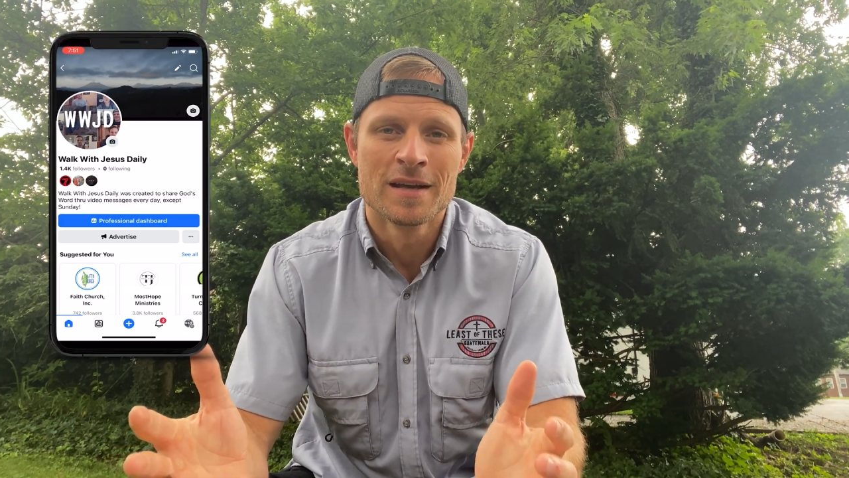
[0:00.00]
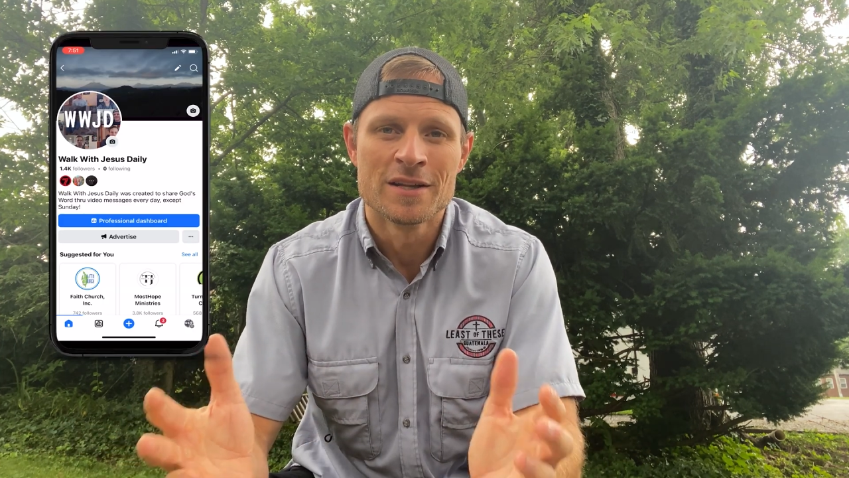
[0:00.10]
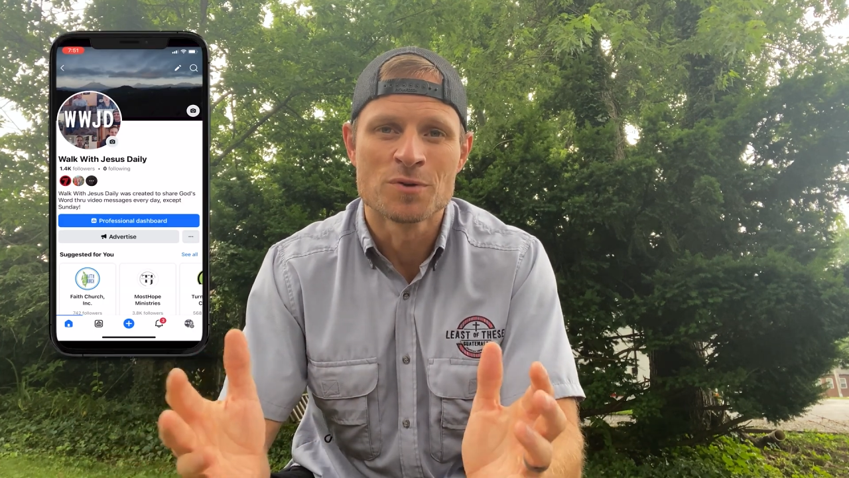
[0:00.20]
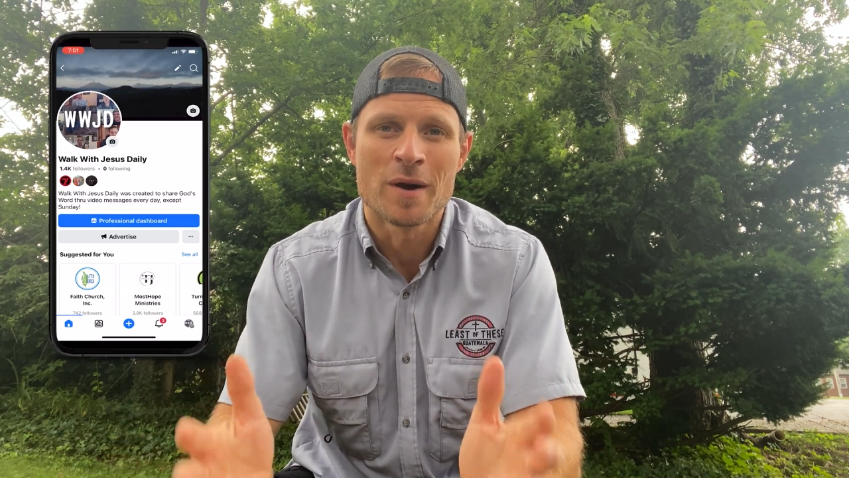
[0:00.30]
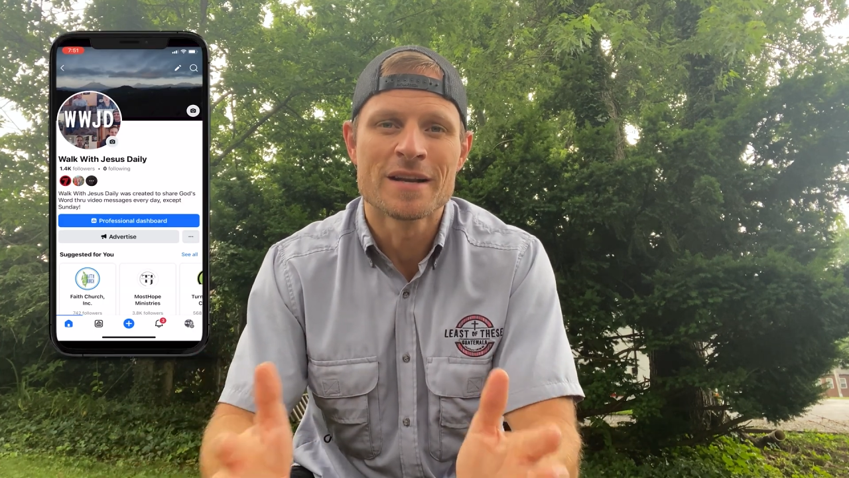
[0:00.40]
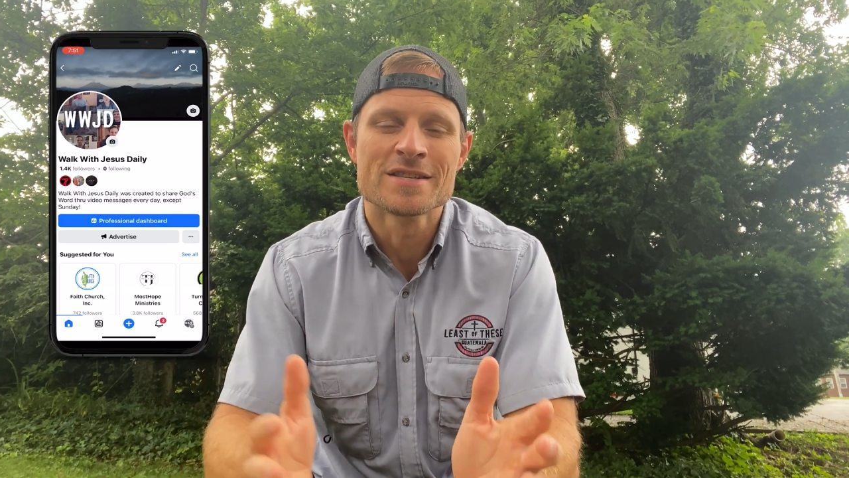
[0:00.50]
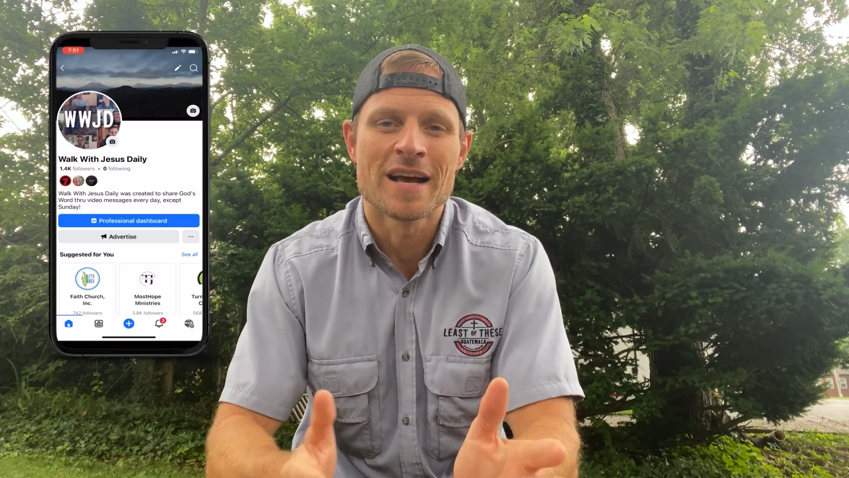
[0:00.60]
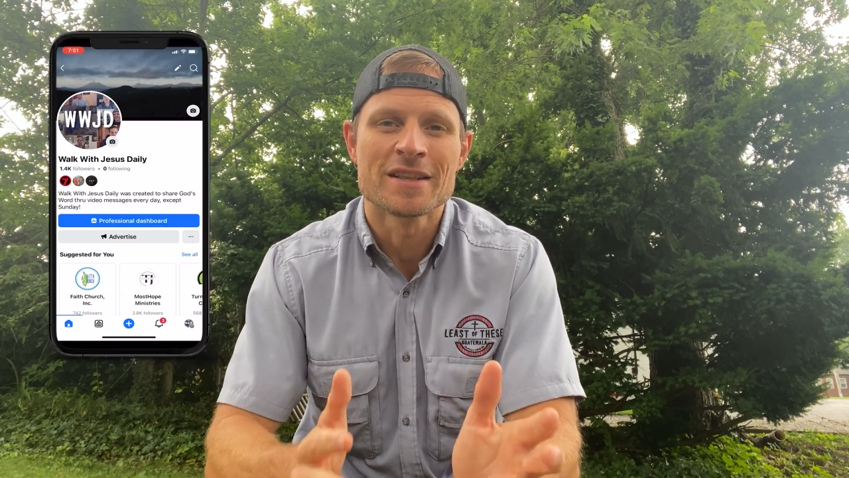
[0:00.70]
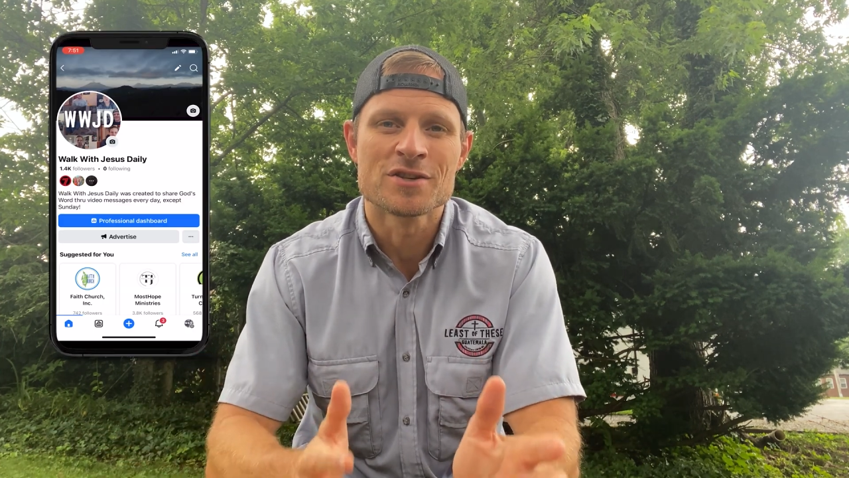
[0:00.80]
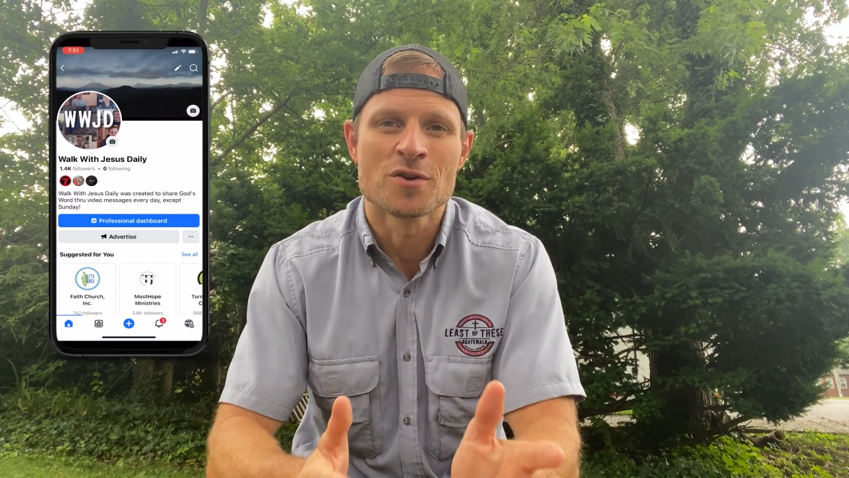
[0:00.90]
And so I
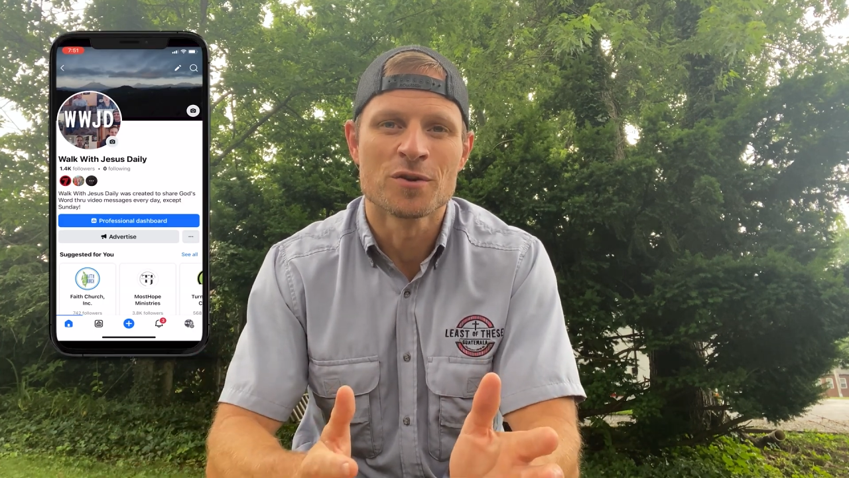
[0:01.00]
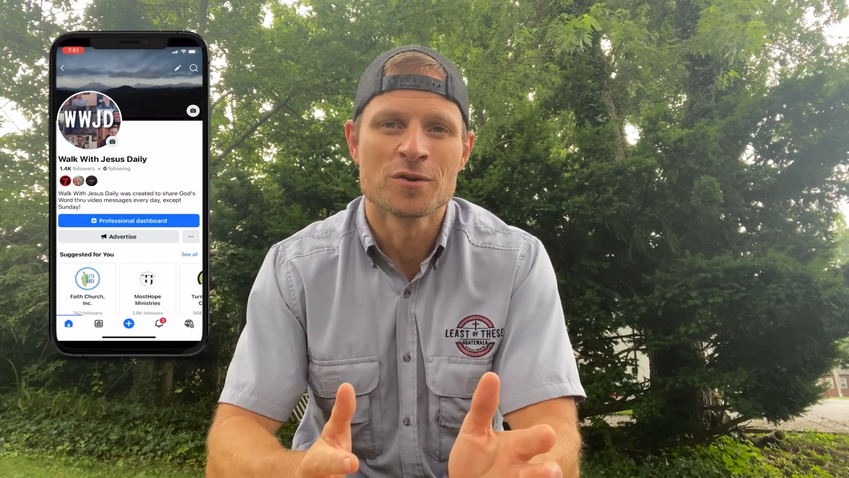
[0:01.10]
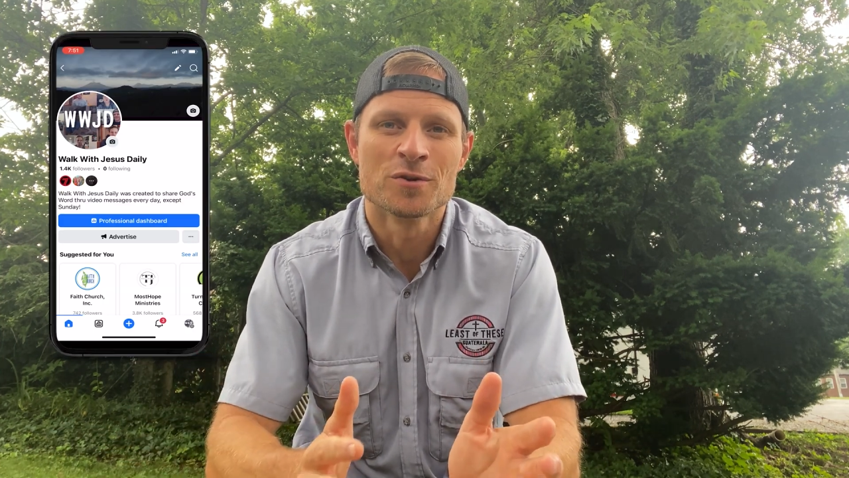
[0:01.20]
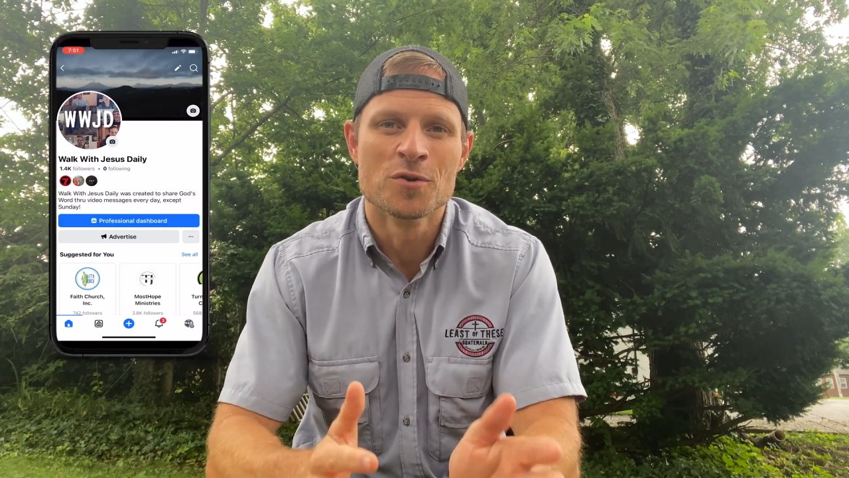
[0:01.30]
decided to start to